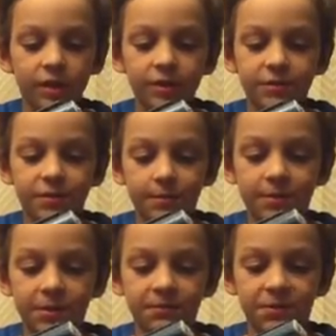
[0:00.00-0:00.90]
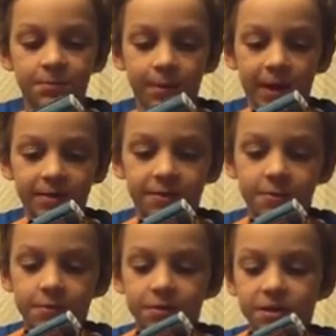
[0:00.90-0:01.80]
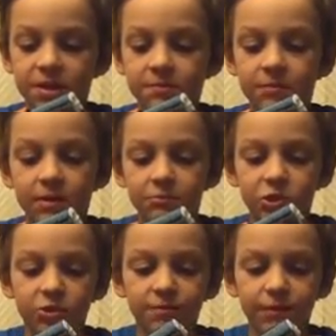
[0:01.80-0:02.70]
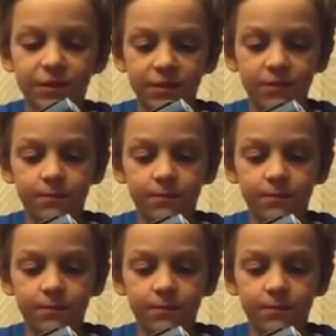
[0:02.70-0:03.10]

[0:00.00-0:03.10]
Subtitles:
and sometimes bad to the steam engines.